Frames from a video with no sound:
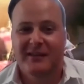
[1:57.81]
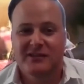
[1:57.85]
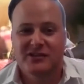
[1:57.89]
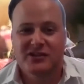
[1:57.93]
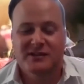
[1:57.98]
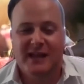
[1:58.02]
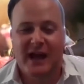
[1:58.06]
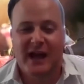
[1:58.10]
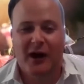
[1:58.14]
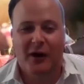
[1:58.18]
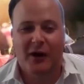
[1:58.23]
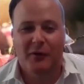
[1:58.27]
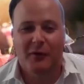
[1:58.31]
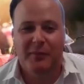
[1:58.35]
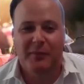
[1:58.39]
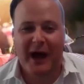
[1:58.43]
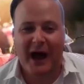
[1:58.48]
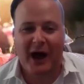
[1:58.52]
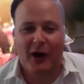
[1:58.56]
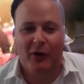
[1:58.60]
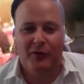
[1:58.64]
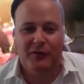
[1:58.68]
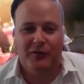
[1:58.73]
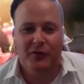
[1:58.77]
just how
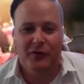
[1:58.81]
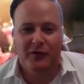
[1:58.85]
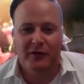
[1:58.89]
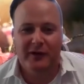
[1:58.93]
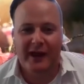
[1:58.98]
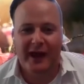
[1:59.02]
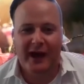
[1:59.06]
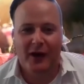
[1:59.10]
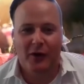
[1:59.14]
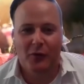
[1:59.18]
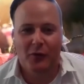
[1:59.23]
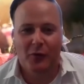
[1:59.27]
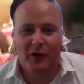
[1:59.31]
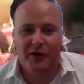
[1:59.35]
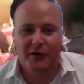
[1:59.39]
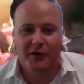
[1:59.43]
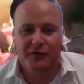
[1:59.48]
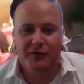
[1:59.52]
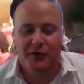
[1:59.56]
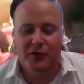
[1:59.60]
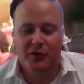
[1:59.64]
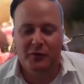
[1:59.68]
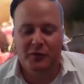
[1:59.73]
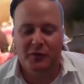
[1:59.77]
powerful and how
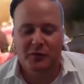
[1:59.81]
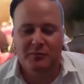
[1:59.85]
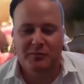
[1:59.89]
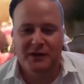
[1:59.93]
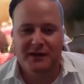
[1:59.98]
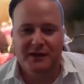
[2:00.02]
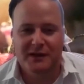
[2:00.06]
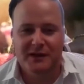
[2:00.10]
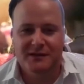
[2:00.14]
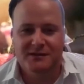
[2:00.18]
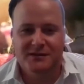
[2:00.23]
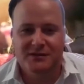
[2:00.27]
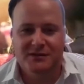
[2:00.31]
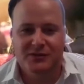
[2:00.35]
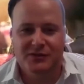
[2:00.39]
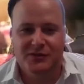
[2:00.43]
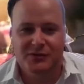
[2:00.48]
wonderful it would be